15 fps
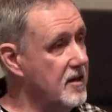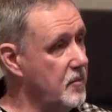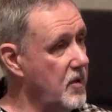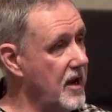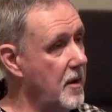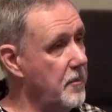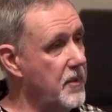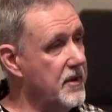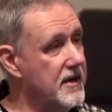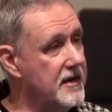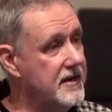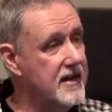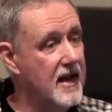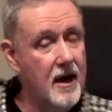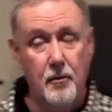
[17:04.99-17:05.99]
to be up in
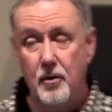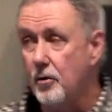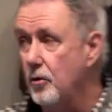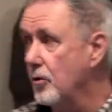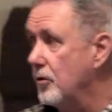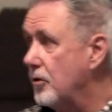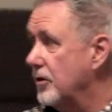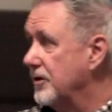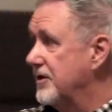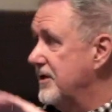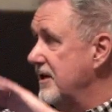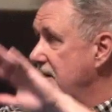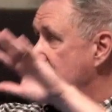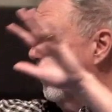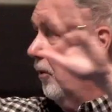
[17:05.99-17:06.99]
the tower who could
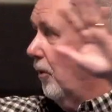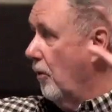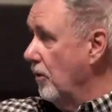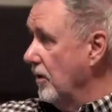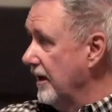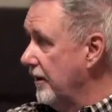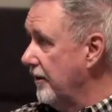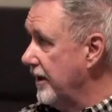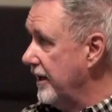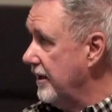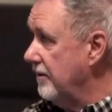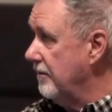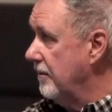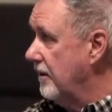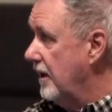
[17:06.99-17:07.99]
see the whole area.